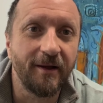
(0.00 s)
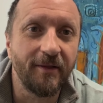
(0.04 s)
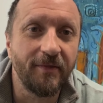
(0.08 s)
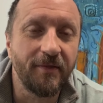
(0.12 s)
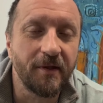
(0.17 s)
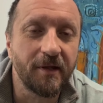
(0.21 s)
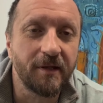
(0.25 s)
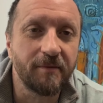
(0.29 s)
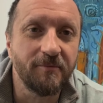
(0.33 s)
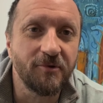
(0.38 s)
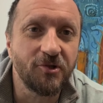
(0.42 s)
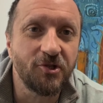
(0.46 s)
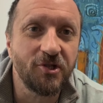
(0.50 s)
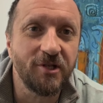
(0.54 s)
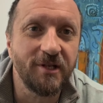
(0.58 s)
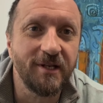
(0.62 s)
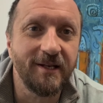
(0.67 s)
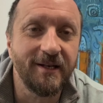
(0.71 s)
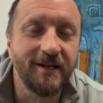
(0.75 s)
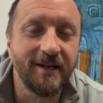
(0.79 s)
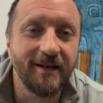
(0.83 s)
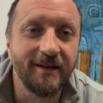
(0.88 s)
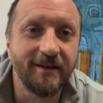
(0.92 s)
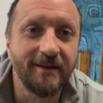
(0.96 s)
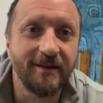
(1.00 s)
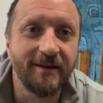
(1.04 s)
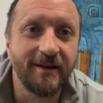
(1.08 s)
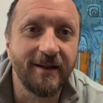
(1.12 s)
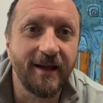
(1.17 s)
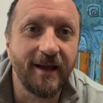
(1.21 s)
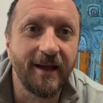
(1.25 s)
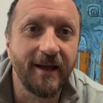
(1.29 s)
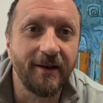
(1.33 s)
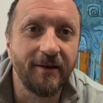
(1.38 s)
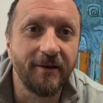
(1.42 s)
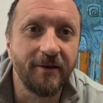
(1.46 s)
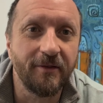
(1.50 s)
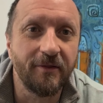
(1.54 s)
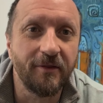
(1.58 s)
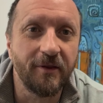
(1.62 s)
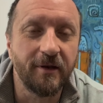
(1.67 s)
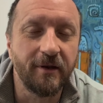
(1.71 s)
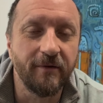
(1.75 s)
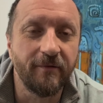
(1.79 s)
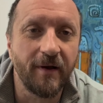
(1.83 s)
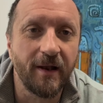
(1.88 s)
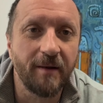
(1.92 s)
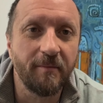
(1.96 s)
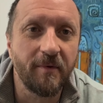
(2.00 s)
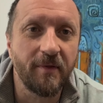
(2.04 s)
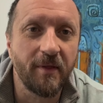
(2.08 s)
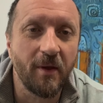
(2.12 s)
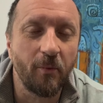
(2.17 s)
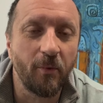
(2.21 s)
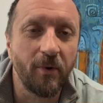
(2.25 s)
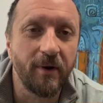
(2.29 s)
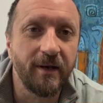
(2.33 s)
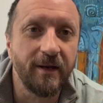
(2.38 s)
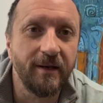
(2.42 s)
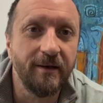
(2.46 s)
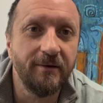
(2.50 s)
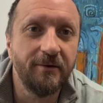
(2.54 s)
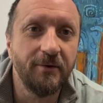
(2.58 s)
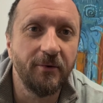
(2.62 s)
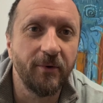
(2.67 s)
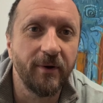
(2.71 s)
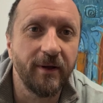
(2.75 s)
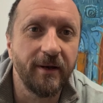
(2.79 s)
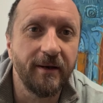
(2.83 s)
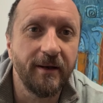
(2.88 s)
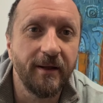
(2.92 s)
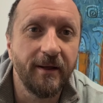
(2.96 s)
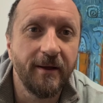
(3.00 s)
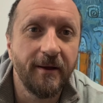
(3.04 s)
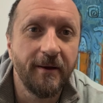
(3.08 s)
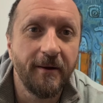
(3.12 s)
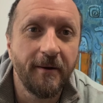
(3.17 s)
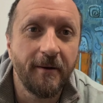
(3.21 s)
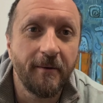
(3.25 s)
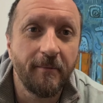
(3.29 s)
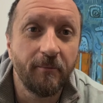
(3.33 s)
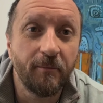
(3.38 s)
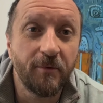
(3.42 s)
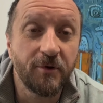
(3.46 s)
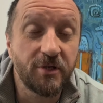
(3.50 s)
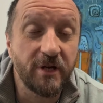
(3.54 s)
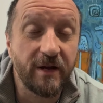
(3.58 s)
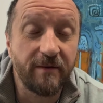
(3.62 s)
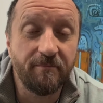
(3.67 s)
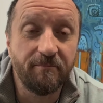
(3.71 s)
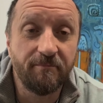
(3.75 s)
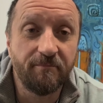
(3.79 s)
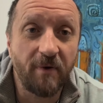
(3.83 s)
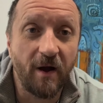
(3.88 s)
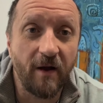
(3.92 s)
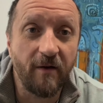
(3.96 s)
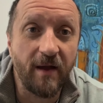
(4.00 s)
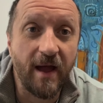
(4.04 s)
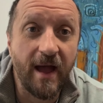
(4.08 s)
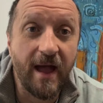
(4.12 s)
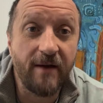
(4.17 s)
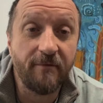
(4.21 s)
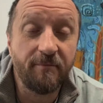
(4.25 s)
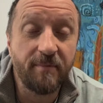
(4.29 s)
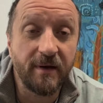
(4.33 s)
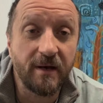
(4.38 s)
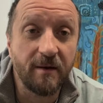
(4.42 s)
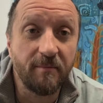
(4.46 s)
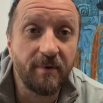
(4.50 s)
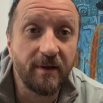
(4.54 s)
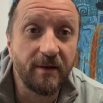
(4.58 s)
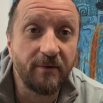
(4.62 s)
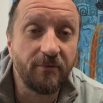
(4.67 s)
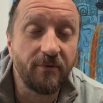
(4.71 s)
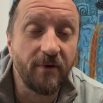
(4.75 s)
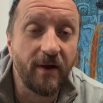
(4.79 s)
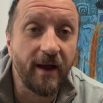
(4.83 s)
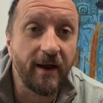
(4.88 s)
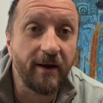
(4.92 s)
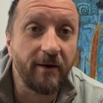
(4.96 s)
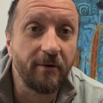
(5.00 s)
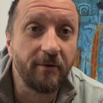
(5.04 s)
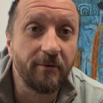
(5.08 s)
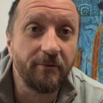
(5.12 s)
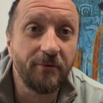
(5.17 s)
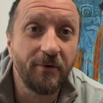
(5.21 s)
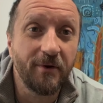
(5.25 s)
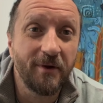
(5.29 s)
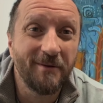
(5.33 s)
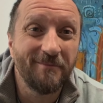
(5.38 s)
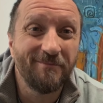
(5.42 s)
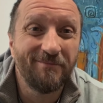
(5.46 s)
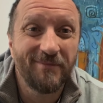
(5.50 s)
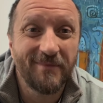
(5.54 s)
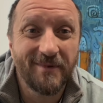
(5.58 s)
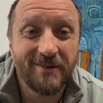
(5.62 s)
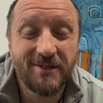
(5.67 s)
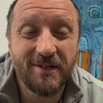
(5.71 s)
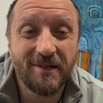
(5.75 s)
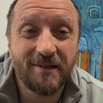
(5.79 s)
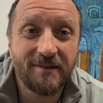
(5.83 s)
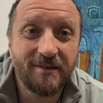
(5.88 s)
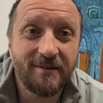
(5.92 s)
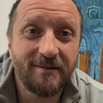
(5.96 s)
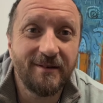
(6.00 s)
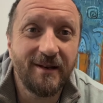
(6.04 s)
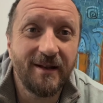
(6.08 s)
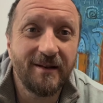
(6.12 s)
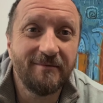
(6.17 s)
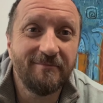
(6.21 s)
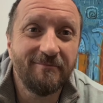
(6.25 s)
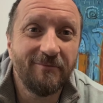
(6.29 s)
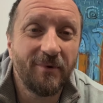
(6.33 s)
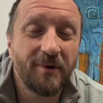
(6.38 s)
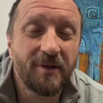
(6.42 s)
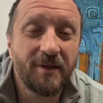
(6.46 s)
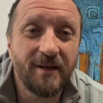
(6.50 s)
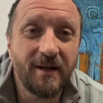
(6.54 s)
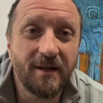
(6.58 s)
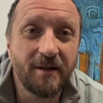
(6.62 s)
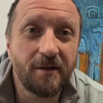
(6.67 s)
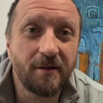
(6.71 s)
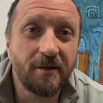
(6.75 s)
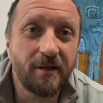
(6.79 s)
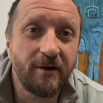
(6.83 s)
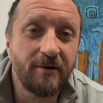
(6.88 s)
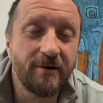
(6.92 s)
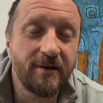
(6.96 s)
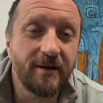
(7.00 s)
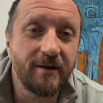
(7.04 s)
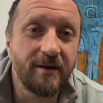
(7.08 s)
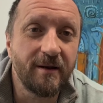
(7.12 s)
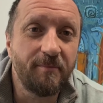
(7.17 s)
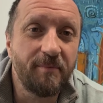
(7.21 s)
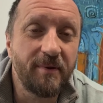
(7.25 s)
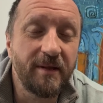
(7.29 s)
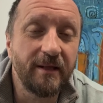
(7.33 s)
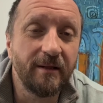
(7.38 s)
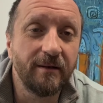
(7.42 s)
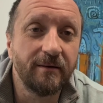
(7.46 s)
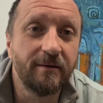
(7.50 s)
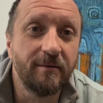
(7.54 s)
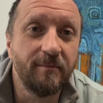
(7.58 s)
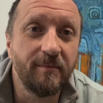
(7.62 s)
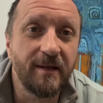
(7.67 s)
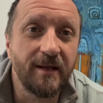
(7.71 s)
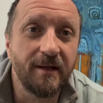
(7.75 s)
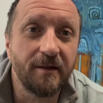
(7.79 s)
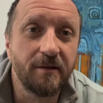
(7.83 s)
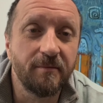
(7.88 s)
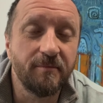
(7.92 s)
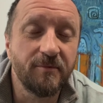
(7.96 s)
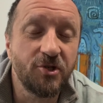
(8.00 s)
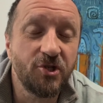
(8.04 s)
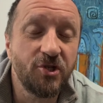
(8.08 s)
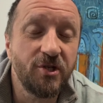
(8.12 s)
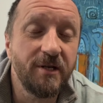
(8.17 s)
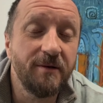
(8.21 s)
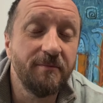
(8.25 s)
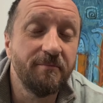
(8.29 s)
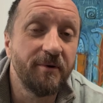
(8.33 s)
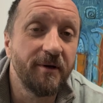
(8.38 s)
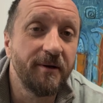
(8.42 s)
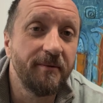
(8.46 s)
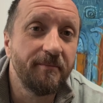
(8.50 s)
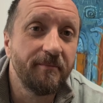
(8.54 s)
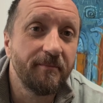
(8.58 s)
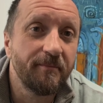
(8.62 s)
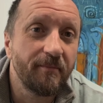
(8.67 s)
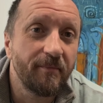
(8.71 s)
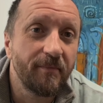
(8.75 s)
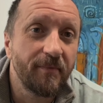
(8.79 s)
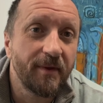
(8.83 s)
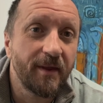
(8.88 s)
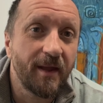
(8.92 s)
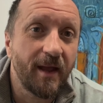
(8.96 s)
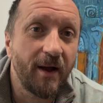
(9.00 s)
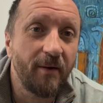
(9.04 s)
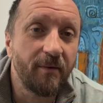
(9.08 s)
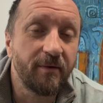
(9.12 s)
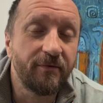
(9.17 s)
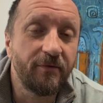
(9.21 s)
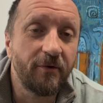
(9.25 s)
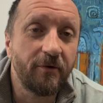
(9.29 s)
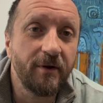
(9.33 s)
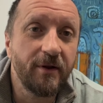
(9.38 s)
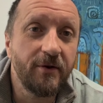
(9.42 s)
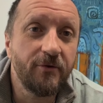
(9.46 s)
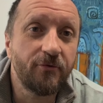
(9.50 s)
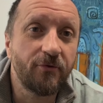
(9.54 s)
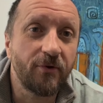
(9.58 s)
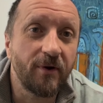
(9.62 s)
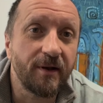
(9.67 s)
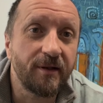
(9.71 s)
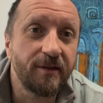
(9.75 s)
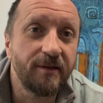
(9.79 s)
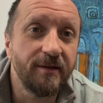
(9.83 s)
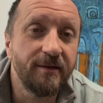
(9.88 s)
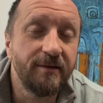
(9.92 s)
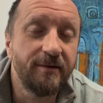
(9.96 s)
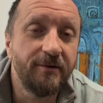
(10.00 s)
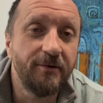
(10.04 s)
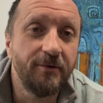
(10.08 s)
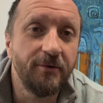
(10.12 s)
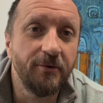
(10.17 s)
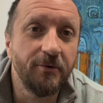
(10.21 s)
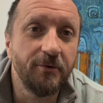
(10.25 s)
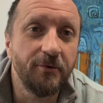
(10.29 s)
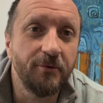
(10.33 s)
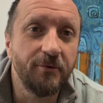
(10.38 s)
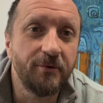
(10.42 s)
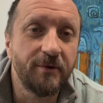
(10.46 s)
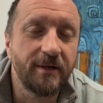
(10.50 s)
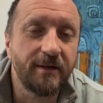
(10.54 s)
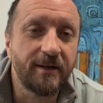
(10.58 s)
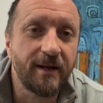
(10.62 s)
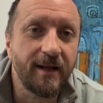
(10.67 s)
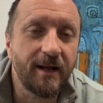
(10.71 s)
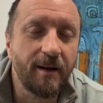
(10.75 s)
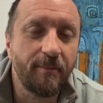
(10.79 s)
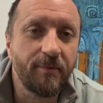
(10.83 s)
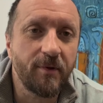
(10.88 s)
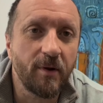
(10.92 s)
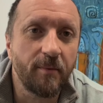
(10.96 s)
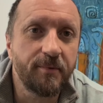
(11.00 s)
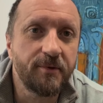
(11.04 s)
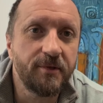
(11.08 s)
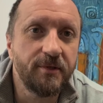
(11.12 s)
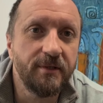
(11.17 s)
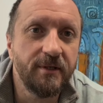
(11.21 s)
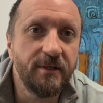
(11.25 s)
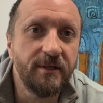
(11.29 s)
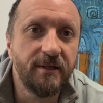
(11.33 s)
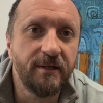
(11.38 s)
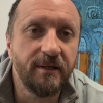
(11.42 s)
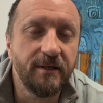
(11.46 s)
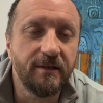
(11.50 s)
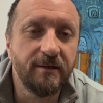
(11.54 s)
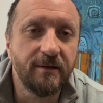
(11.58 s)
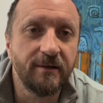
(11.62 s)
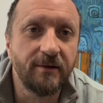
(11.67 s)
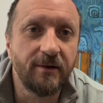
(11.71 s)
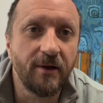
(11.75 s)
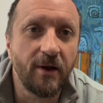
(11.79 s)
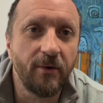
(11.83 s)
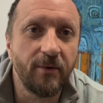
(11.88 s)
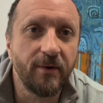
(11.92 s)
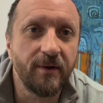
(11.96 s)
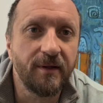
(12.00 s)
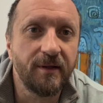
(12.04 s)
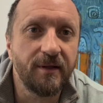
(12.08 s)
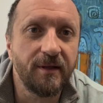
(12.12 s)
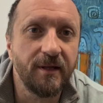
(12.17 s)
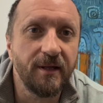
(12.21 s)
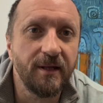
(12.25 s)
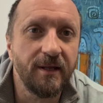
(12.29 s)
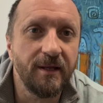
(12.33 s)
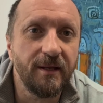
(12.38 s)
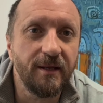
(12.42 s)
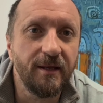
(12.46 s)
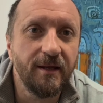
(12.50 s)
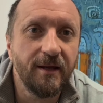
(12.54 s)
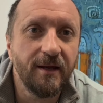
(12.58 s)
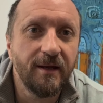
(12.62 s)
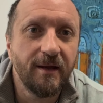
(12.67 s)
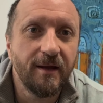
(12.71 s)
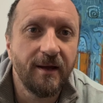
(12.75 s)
this machine and the development that went into it, which I have been a big fan of. Just it wasn't necessarily didn't appeal to me as a machine, but I was very interested to take up the opportunity to go and see